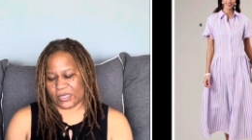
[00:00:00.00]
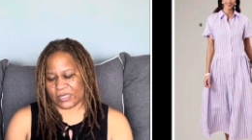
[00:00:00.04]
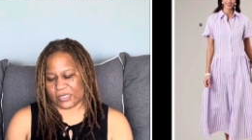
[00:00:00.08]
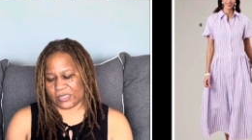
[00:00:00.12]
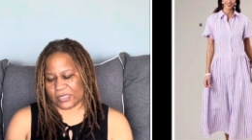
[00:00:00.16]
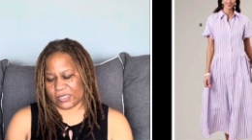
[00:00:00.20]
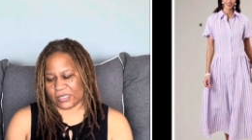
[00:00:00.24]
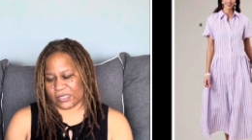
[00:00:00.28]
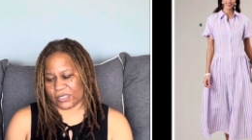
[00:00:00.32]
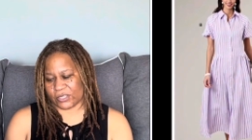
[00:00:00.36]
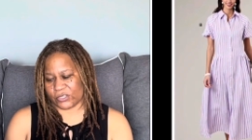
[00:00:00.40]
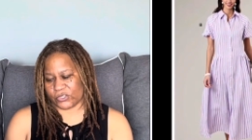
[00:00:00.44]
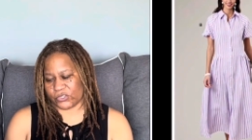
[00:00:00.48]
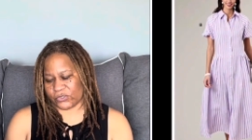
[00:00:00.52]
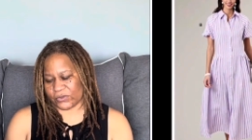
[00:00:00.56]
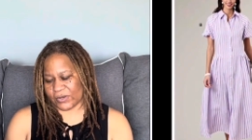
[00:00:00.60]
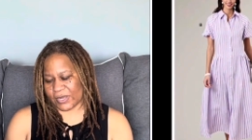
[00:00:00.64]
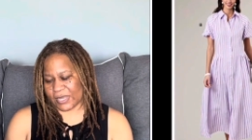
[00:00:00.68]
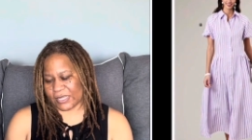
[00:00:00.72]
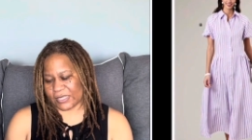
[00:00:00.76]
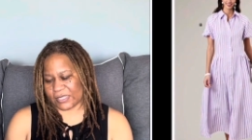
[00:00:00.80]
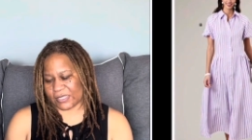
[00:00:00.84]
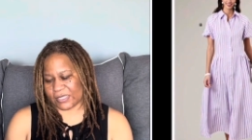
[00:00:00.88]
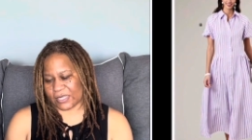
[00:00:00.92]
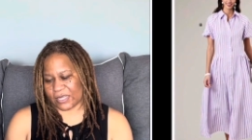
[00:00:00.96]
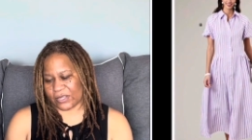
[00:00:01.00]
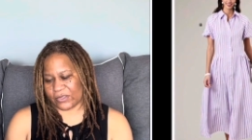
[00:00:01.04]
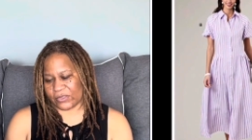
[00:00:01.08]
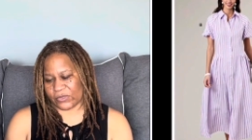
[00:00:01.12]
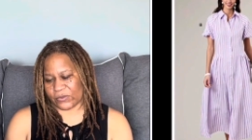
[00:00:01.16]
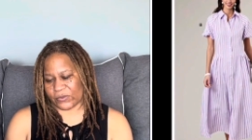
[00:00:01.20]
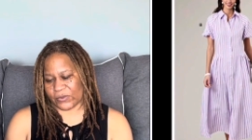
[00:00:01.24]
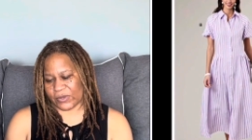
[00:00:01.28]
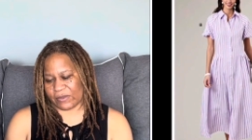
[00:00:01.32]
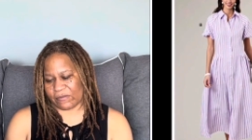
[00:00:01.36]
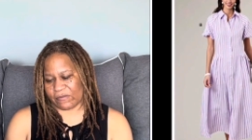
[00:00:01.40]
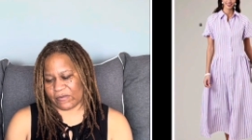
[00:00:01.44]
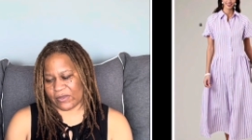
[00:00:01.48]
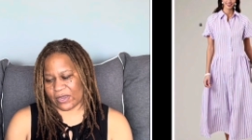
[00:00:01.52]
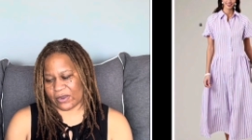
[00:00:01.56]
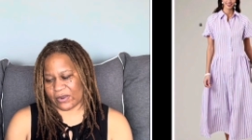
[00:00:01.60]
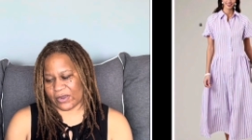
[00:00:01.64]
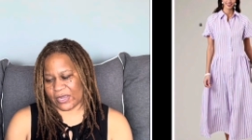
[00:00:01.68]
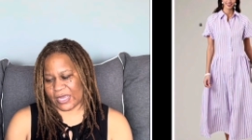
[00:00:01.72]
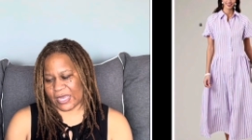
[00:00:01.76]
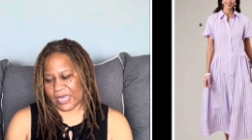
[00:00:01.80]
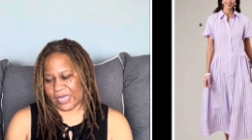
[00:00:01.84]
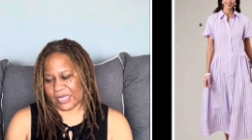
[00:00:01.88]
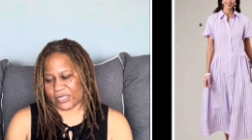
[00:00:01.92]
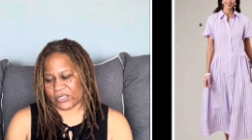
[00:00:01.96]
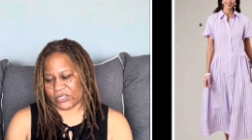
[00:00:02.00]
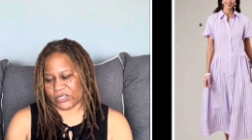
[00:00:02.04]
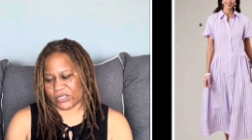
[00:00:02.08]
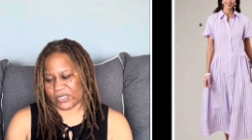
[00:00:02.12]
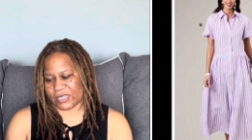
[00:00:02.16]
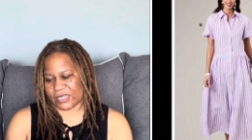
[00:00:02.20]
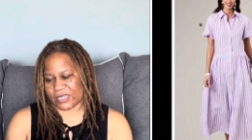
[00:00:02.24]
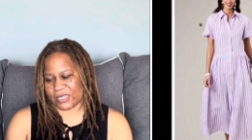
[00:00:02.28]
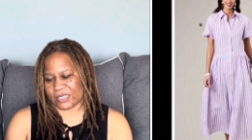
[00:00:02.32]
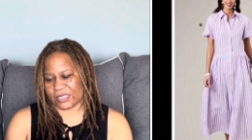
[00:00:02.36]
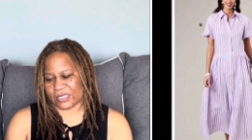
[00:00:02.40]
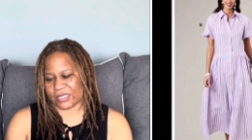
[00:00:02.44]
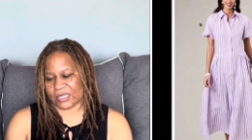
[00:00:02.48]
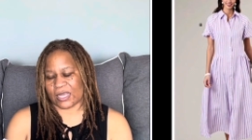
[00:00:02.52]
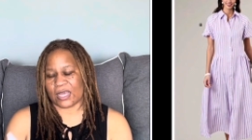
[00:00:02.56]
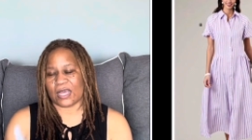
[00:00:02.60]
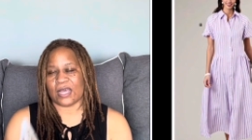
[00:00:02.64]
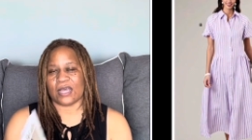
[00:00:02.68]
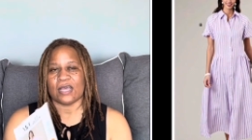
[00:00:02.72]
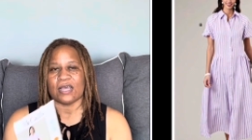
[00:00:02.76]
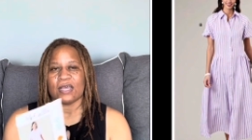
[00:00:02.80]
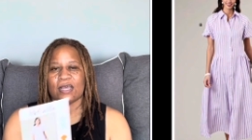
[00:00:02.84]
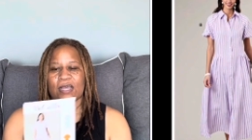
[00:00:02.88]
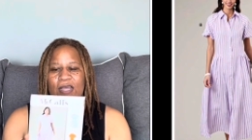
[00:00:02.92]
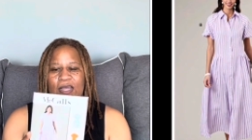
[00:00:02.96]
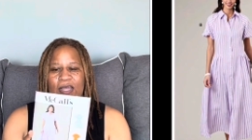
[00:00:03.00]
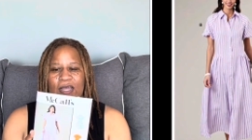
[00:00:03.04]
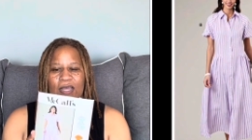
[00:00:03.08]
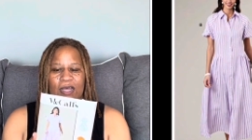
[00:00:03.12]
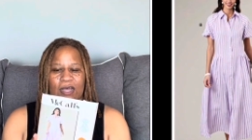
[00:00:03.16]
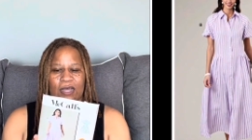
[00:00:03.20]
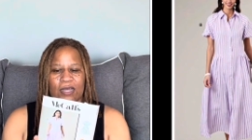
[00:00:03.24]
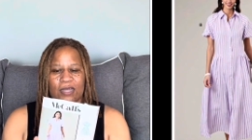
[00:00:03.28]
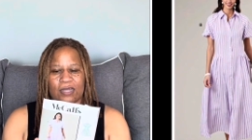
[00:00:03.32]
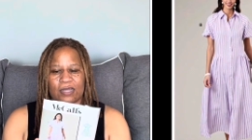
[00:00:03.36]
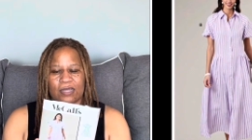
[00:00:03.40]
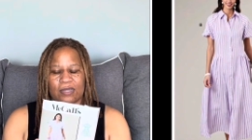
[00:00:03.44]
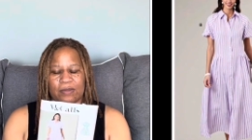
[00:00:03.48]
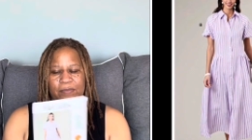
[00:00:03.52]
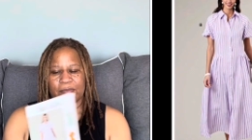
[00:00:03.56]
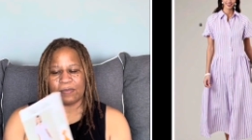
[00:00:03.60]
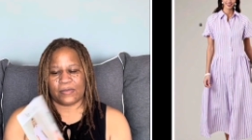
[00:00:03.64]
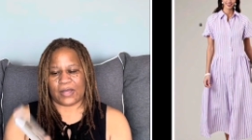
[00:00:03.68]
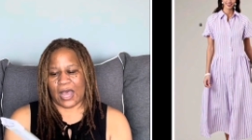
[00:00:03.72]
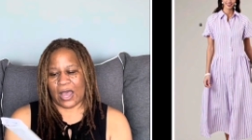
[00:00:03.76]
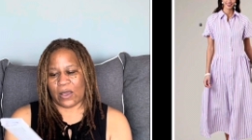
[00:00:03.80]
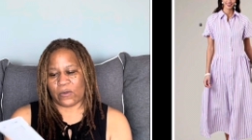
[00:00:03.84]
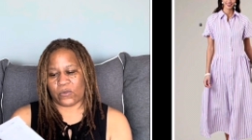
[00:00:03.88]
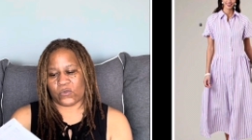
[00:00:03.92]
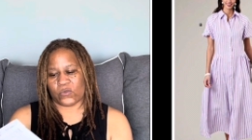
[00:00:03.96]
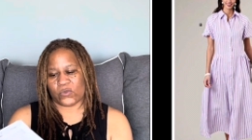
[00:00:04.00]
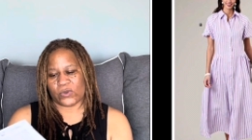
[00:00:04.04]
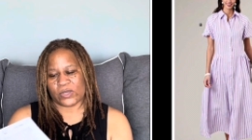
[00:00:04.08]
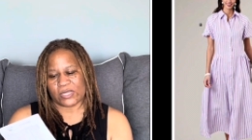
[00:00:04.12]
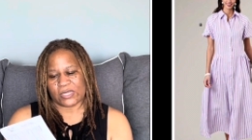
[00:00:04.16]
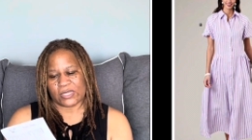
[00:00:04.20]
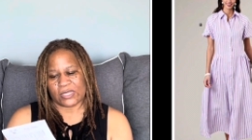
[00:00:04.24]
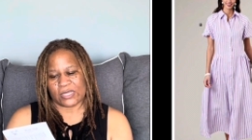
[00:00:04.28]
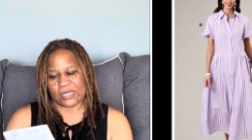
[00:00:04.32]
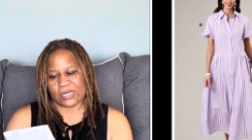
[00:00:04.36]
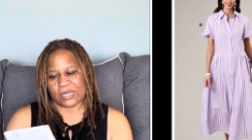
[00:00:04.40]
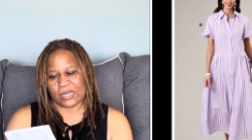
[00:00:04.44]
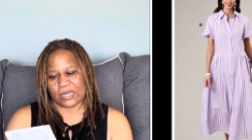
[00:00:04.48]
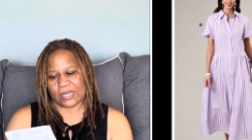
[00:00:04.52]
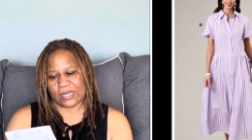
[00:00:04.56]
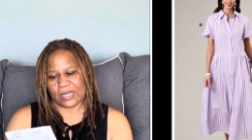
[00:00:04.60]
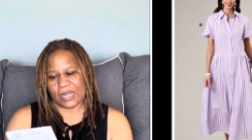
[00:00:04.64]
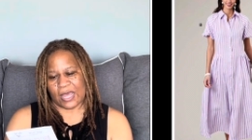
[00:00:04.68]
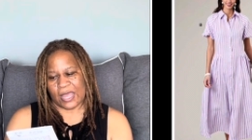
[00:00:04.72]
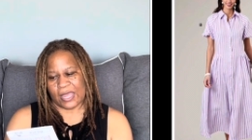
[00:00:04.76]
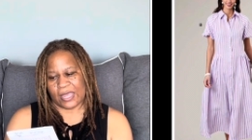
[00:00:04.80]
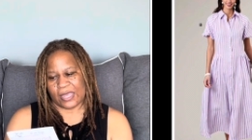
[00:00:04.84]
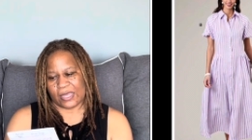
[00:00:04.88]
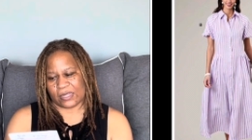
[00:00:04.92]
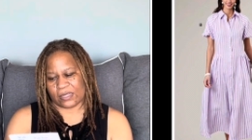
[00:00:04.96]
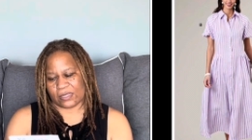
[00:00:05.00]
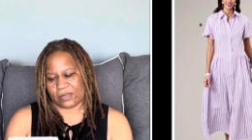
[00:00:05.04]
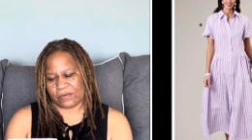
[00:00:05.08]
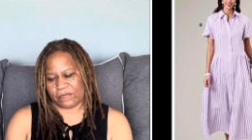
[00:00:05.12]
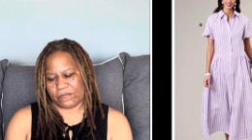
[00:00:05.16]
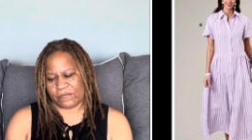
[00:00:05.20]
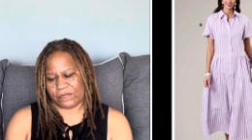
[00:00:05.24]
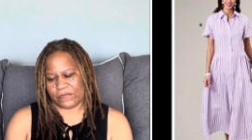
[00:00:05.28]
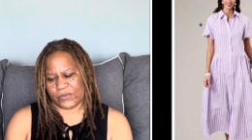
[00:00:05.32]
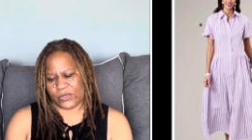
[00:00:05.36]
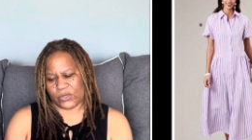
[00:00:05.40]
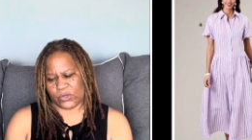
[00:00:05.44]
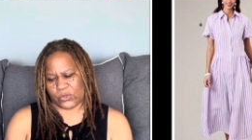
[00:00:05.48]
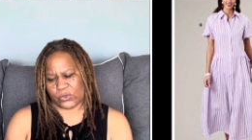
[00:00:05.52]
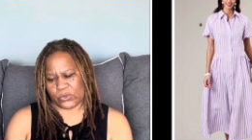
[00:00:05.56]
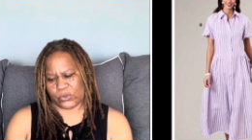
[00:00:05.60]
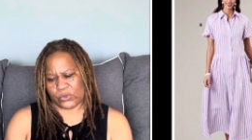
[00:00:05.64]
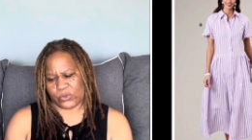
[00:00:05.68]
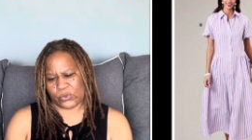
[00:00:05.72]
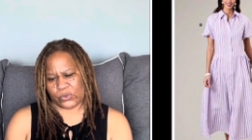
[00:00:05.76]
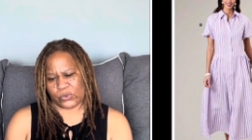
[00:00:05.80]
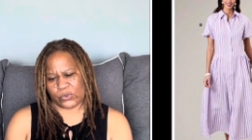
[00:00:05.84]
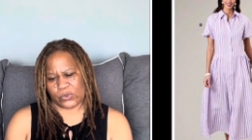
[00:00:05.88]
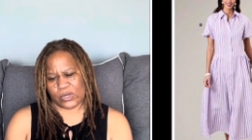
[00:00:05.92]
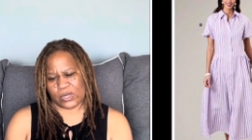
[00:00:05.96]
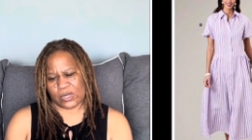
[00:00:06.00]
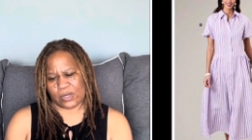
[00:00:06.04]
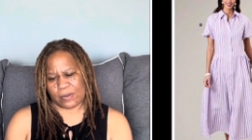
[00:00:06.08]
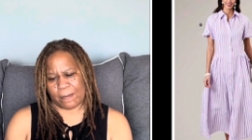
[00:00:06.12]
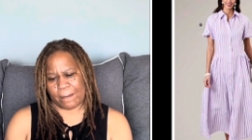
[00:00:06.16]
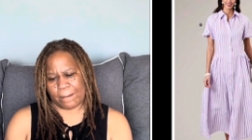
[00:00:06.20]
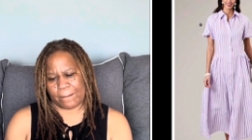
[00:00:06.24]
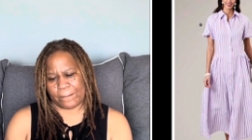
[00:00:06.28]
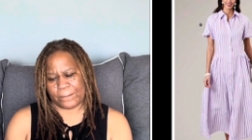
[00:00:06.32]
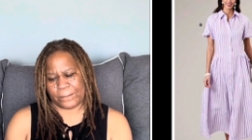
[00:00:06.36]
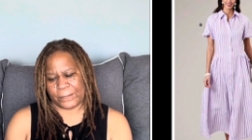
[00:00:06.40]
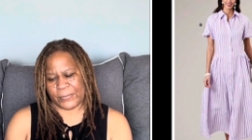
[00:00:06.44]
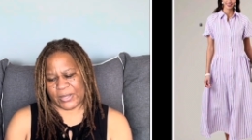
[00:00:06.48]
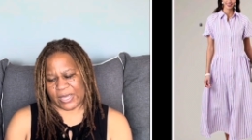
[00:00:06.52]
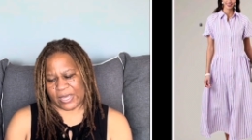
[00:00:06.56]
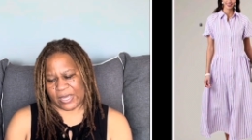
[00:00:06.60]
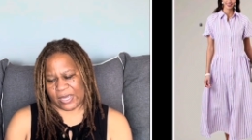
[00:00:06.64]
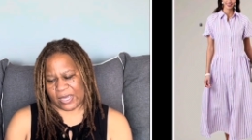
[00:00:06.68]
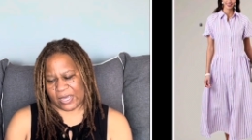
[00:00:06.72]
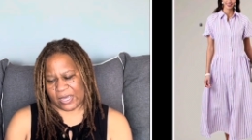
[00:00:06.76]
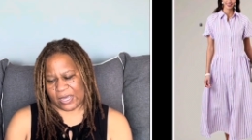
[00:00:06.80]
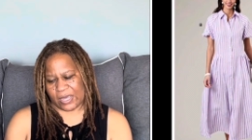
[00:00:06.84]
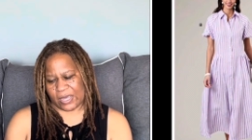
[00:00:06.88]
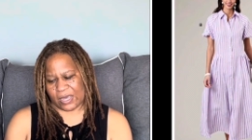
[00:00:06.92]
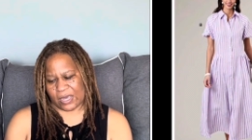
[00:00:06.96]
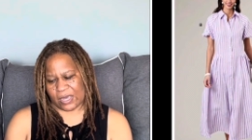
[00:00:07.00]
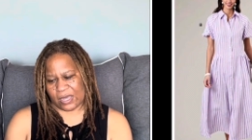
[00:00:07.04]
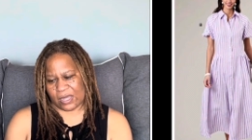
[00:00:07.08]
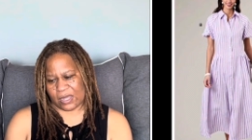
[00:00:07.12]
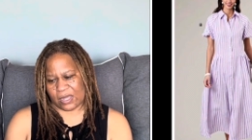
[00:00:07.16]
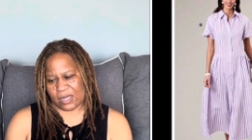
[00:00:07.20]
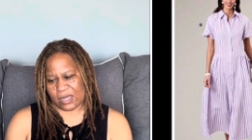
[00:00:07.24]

This is a dress in 3 variations. I really like view B.